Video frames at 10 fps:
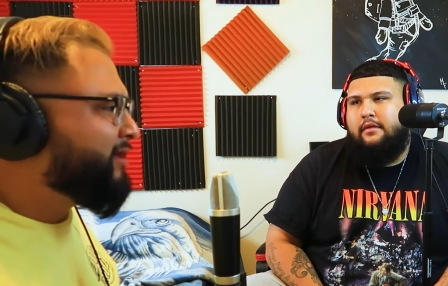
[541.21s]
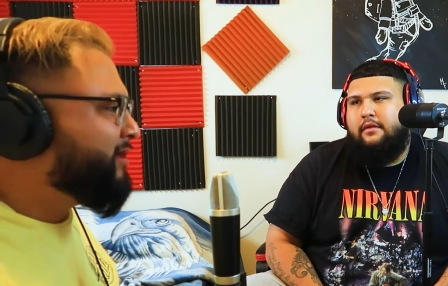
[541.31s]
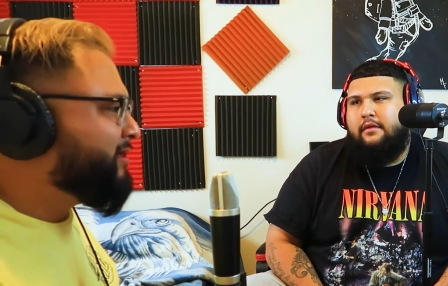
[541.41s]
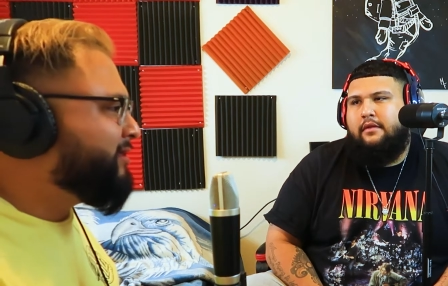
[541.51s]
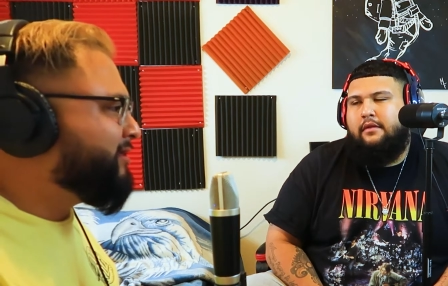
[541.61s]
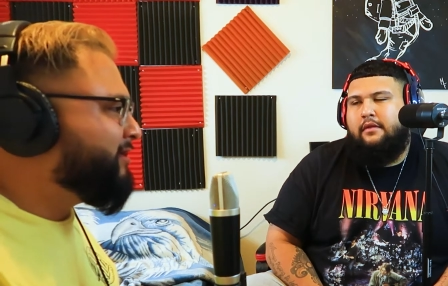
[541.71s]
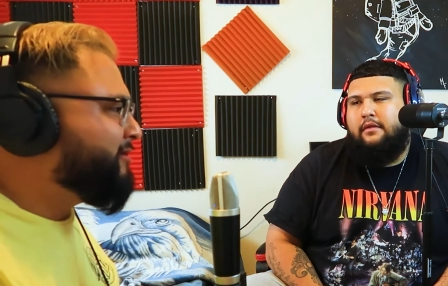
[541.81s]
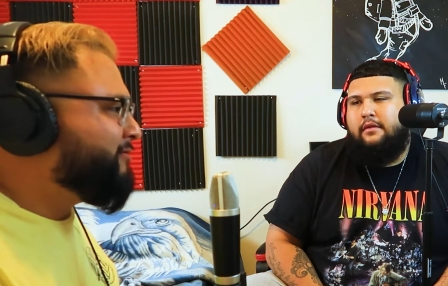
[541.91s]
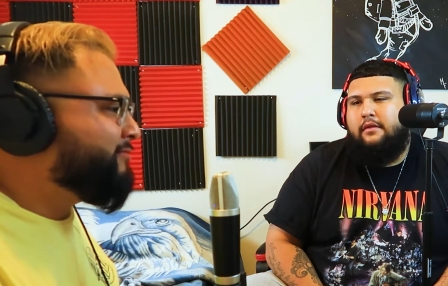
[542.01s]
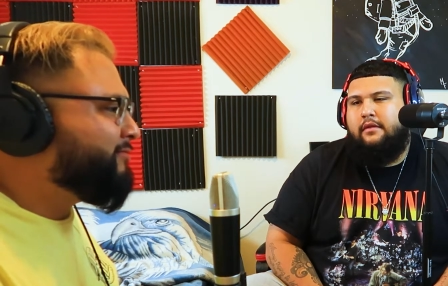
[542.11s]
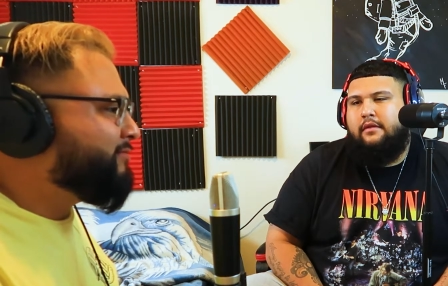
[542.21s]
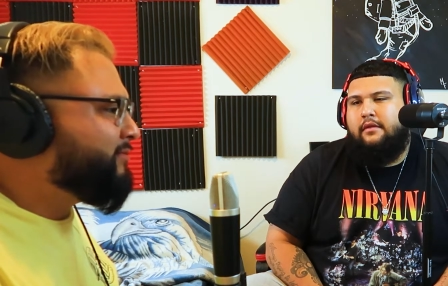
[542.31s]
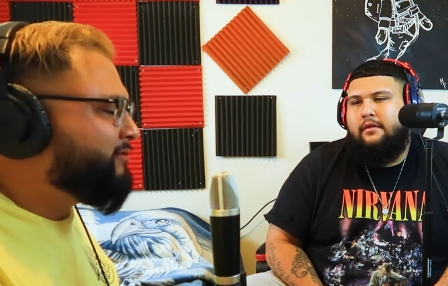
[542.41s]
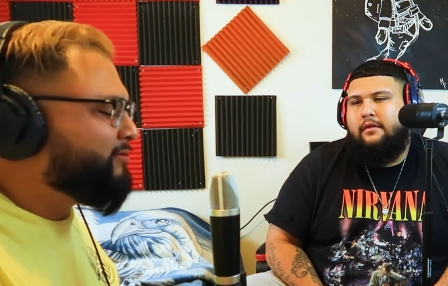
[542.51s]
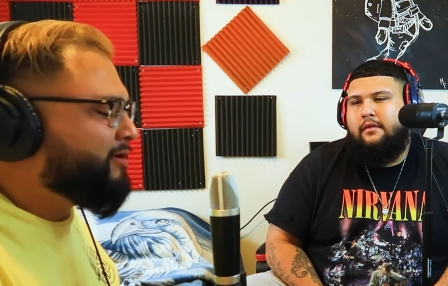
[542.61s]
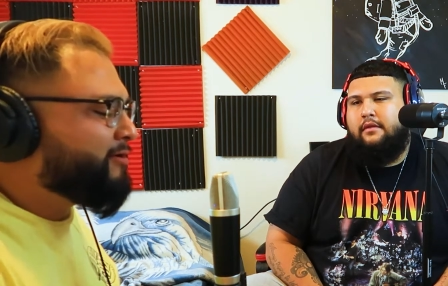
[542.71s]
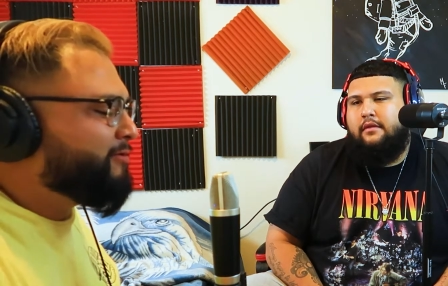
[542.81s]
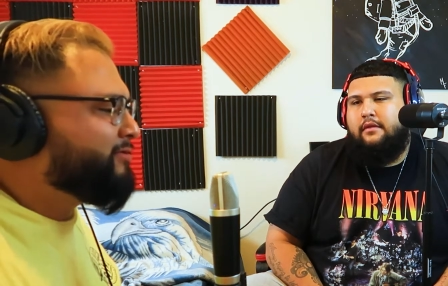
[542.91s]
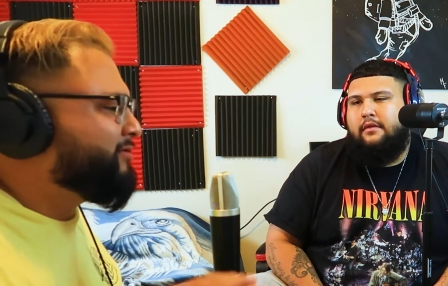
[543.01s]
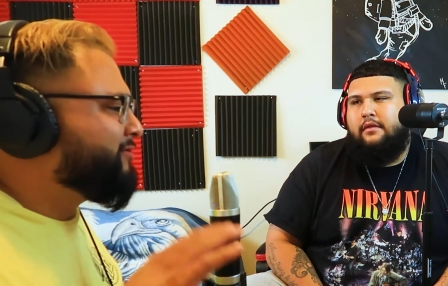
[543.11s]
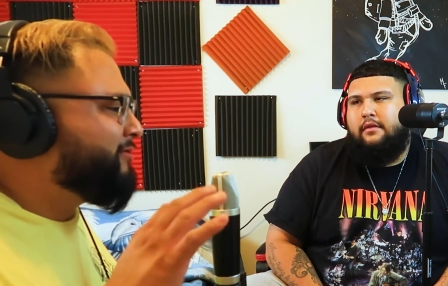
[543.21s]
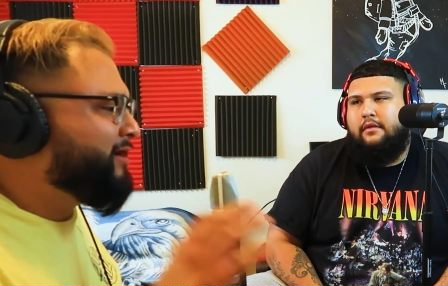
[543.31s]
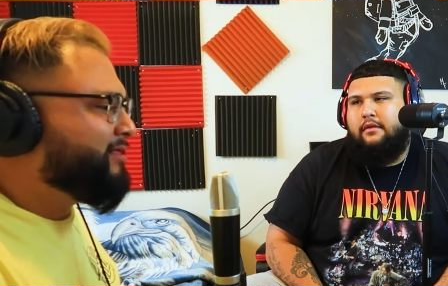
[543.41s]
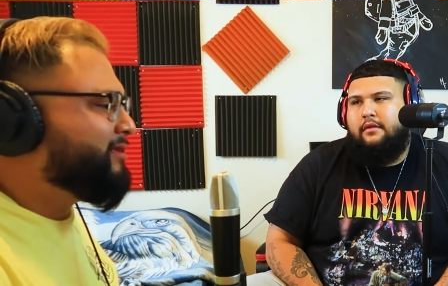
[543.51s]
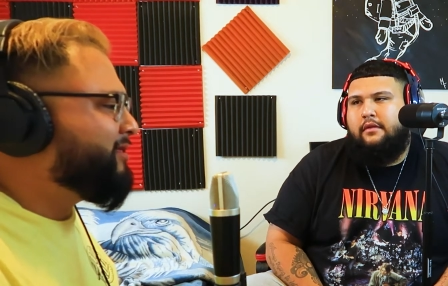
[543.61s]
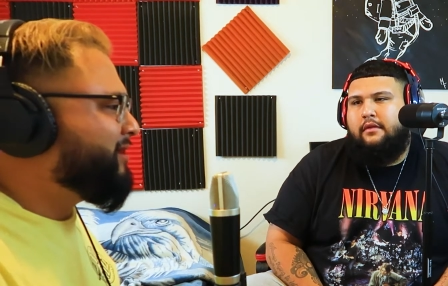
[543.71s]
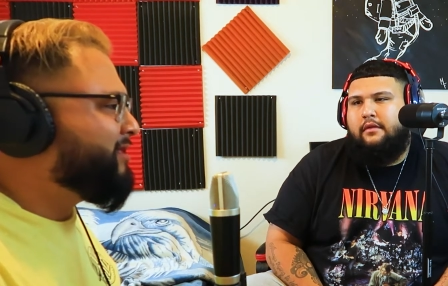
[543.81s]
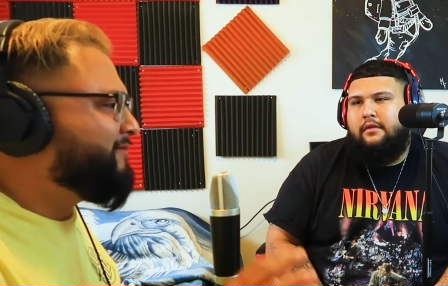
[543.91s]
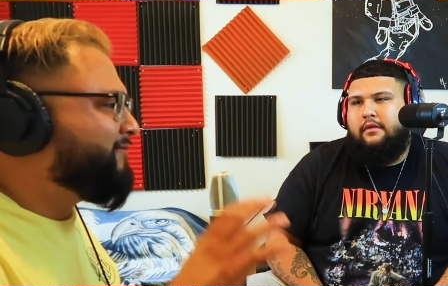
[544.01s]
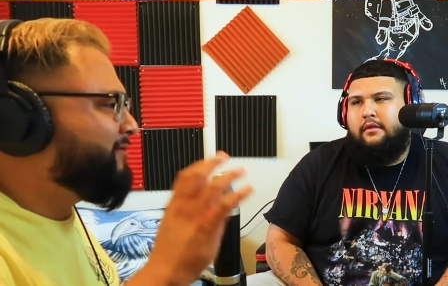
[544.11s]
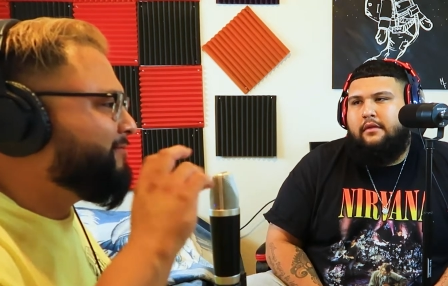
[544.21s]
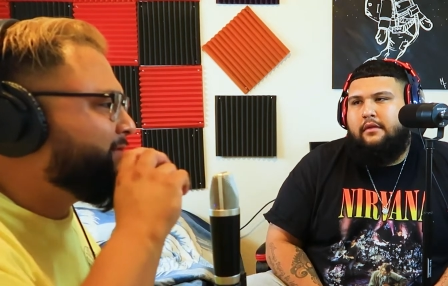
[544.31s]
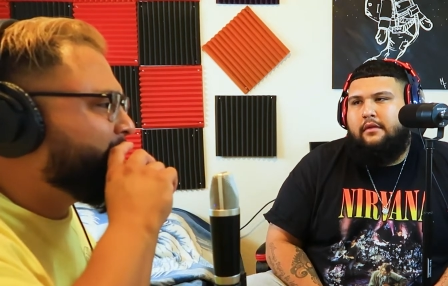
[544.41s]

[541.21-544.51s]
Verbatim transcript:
Speaker 1: And you know, you know, Dark World's just crazy, like different.